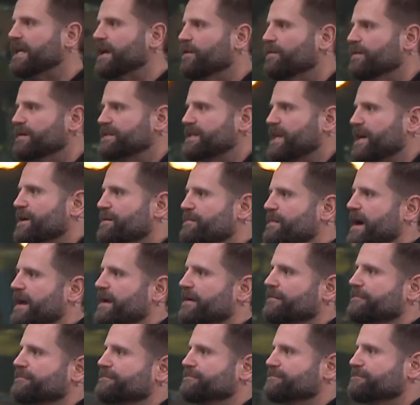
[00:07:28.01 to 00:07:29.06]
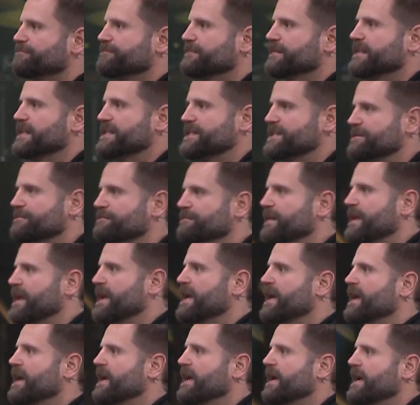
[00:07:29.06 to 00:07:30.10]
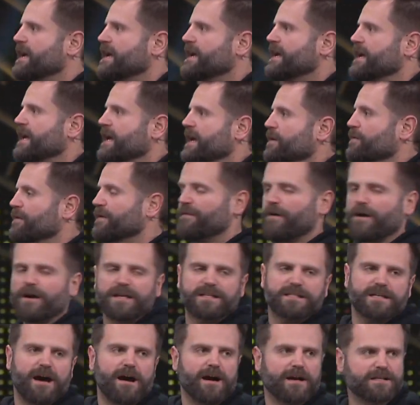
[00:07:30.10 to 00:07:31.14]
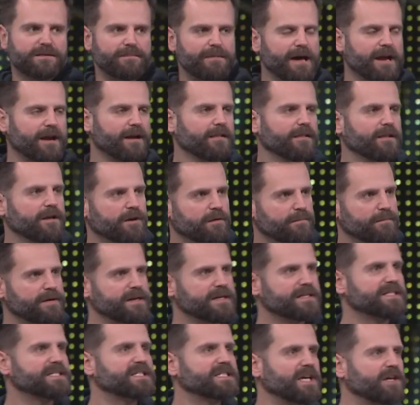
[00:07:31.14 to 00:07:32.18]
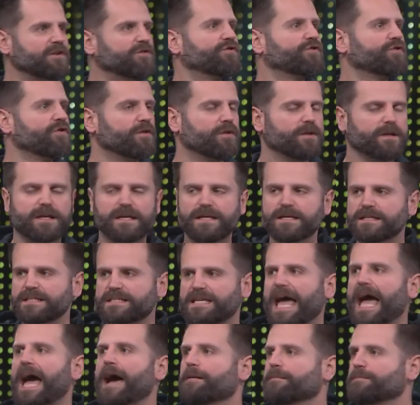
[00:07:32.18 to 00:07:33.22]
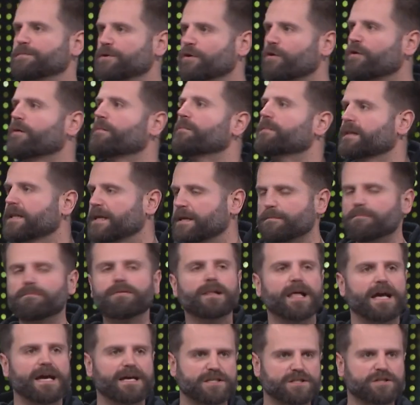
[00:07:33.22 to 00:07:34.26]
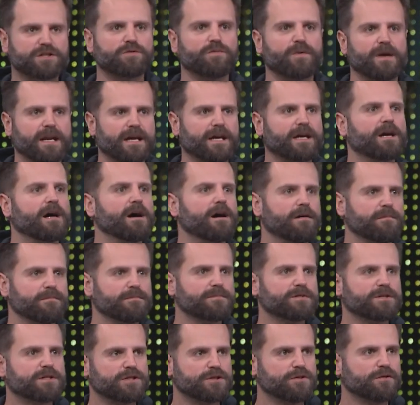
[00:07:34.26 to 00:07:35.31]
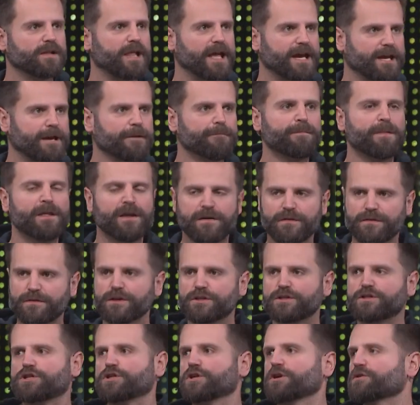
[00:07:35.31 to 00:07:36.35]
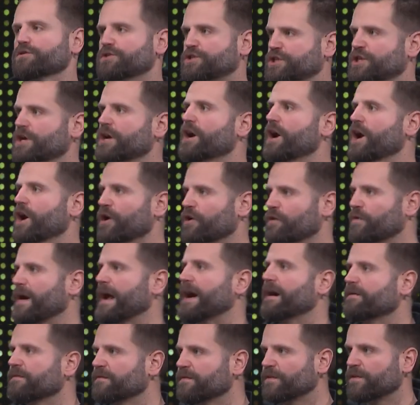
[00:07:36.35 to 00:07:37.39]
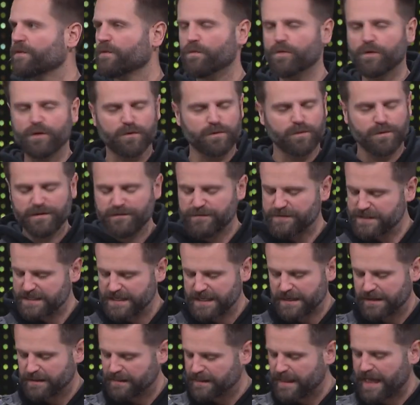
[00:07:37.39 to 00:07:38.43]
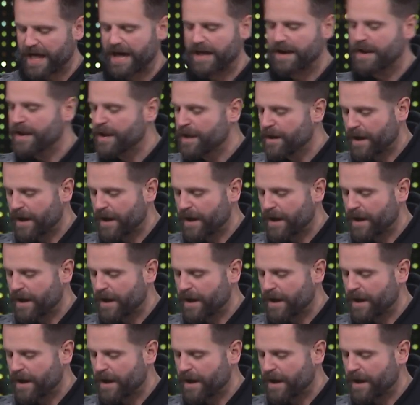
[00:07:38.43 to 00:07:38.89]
And I want to tell you about it. Listen. We've already talked about it a little bit. Central is abnormally blessed when it comes to, like, the church around the world. We've seen a lot